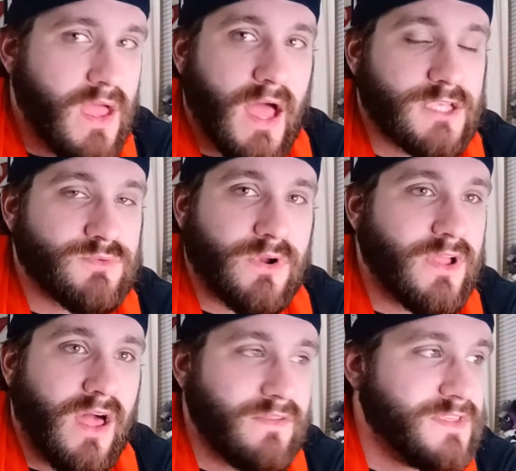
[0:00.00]
I swear to
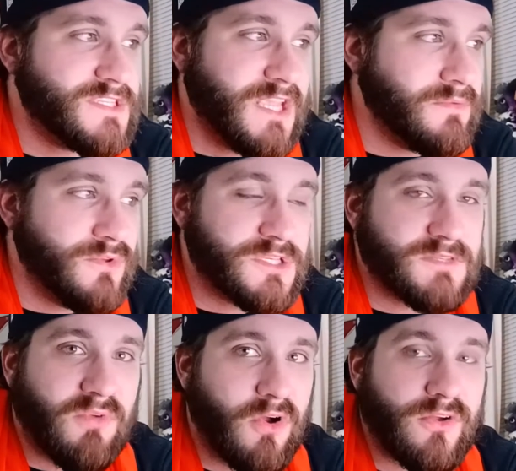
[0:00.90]
God, if this team loses
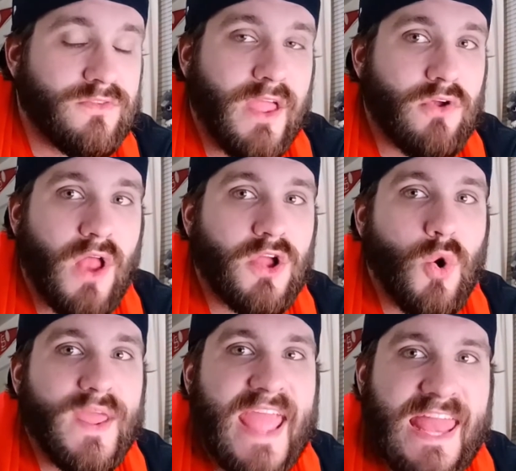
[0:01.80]
Parker, they are not
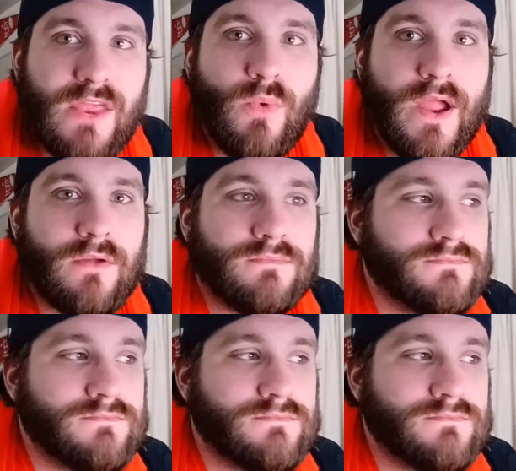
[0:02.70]
going anywhere.